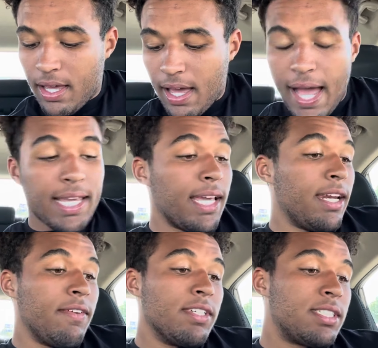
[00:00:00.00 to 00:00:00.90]
I can't
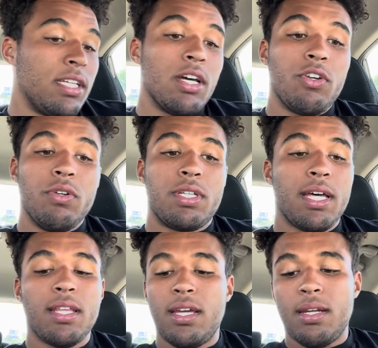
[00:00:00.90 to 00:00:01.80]
even see no
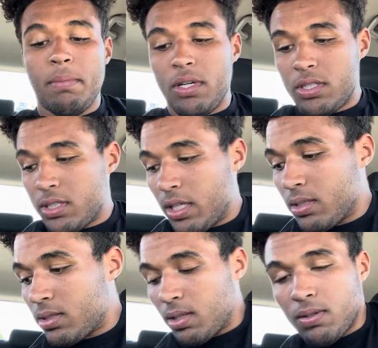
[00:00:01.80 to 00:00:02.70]
Nutella in the milkshake,
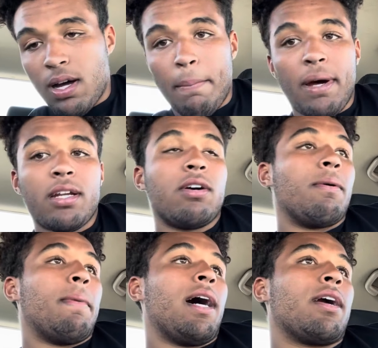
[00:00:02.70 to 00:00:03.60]
so I'm about to go in
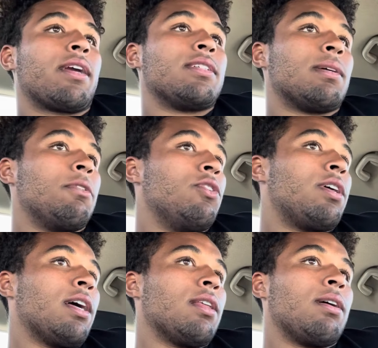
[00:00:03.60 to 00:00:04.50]
Meijer, get some
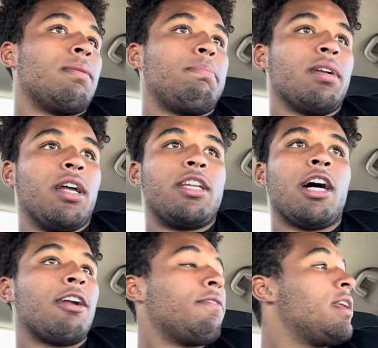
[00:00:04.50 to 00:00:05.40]
Nutella, put a
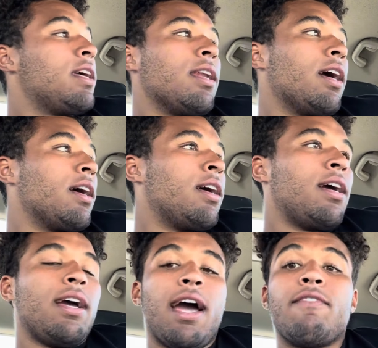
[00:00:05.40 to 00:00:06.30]
ton of it in there,
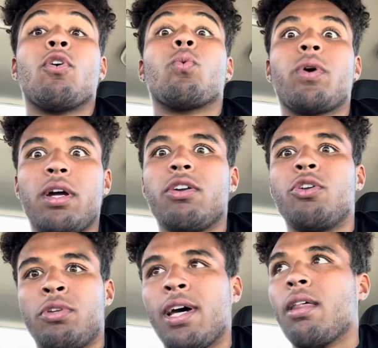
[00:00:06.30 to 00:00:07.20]
have a real
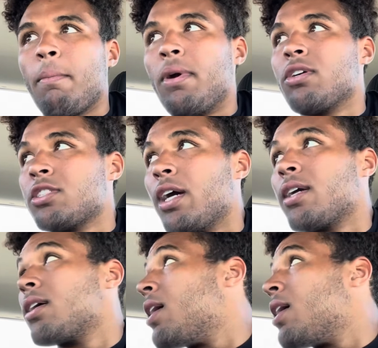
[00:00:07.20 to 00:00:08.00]
Nutella milkshake.